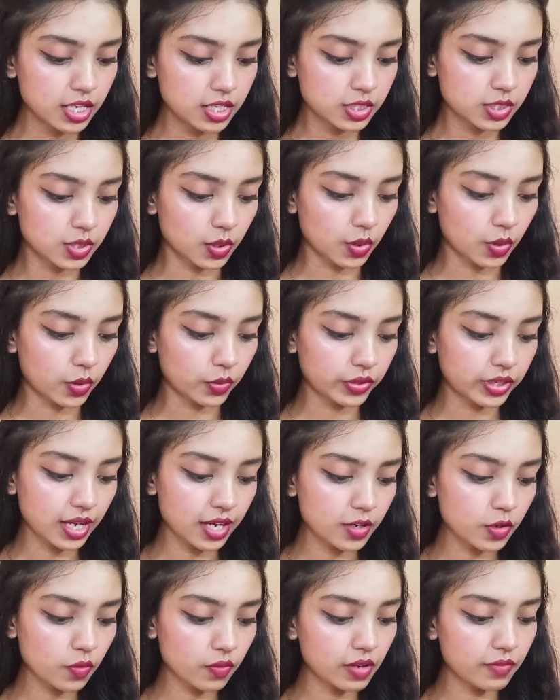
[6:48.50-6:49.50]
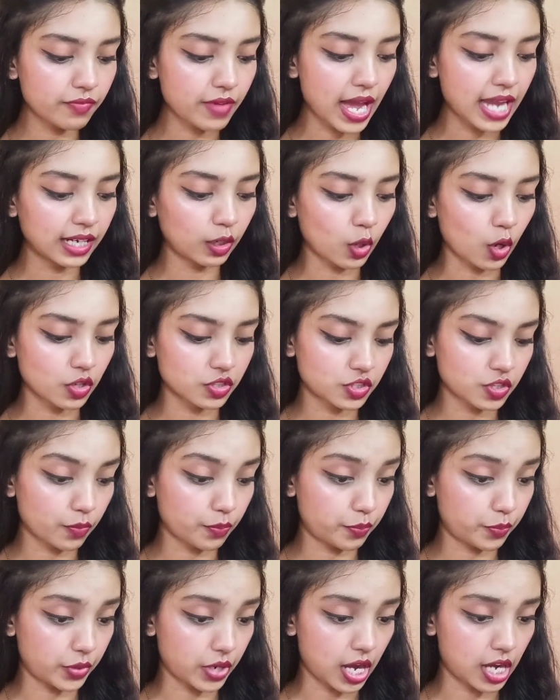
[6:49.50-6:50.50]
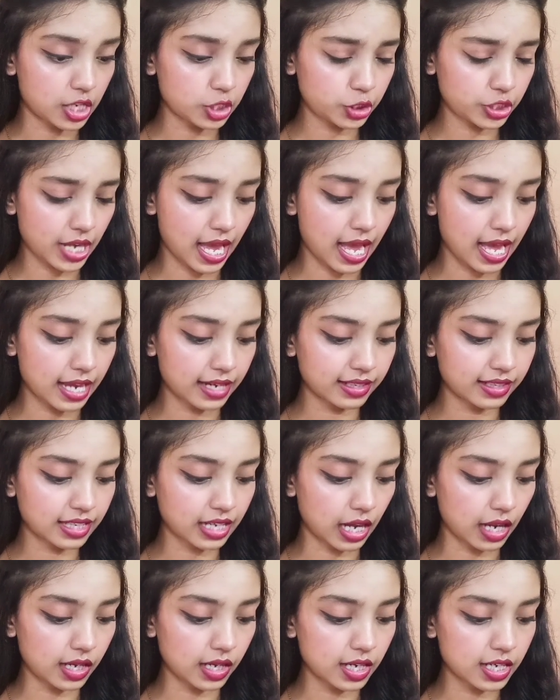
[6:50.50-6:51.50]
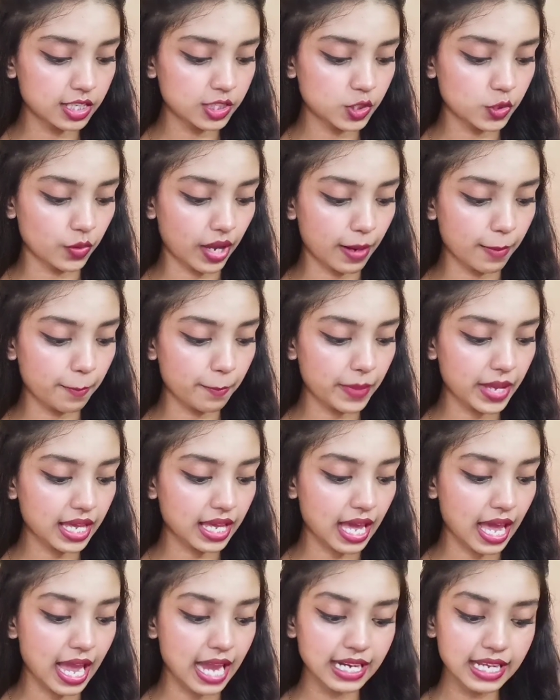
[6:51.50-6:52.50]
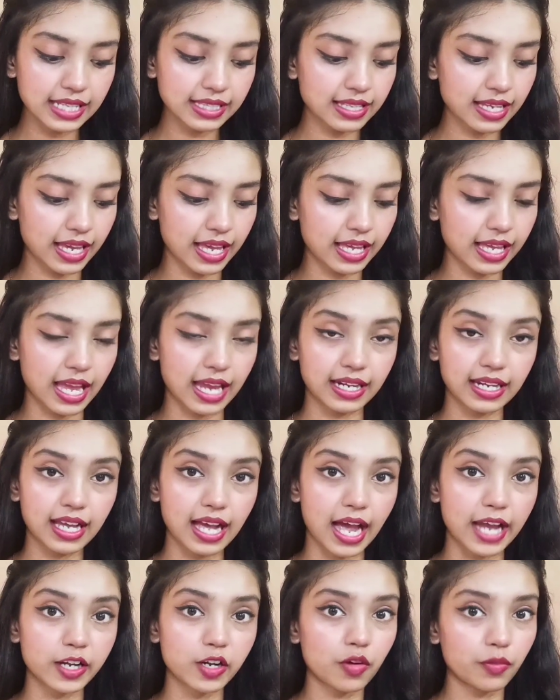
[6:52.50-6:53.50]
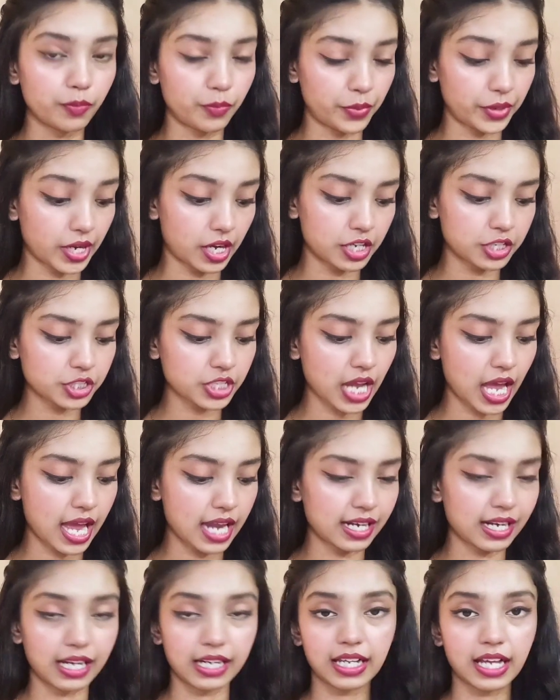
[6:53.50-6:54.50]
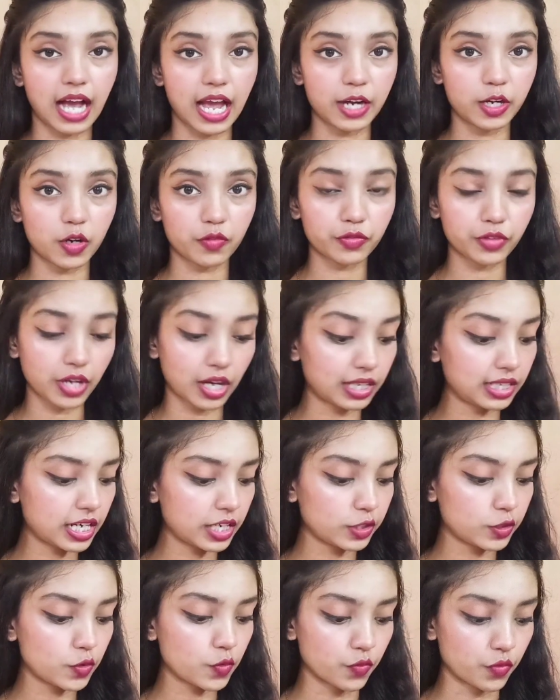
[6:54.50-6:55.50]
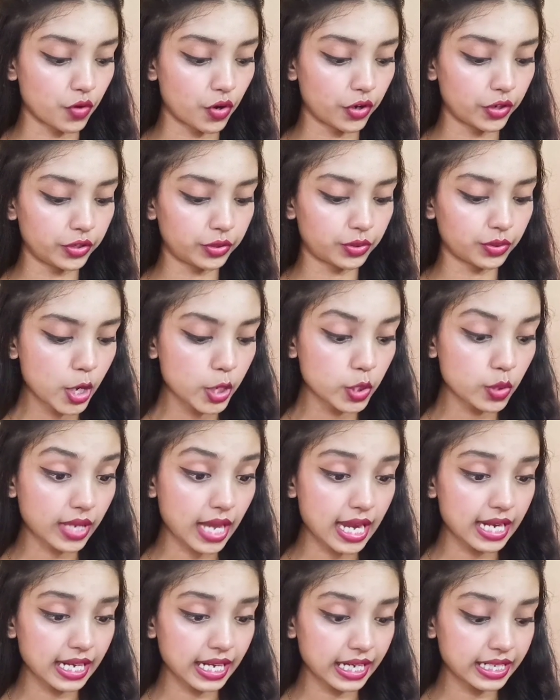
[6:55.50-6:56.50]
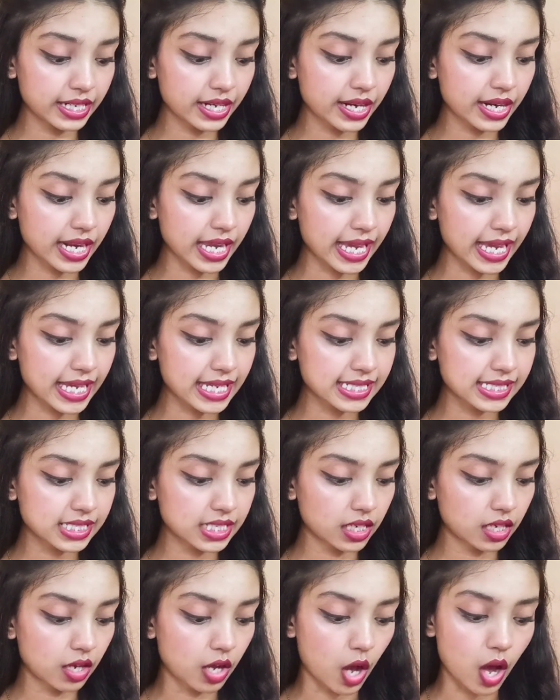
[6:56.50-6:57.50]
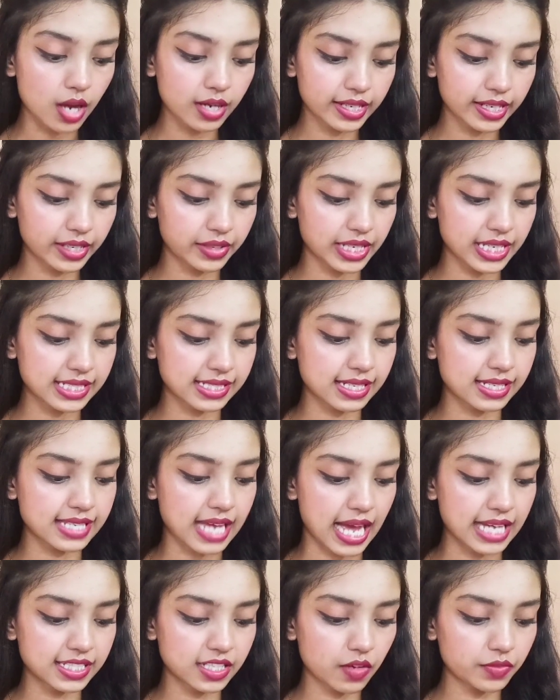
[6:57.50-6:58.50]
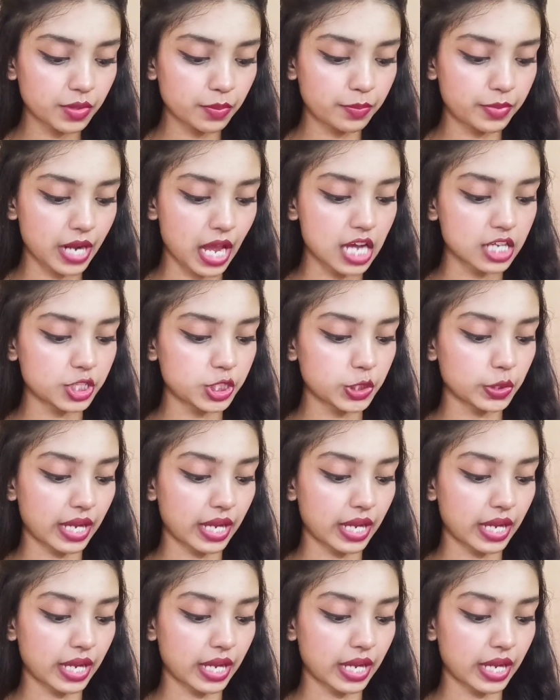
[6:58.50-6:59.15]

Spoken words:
So here you will find lots of brush and colors. You can pick anything, any kind of brush and any kind of color you want. You can increase or decrease the size of the brush.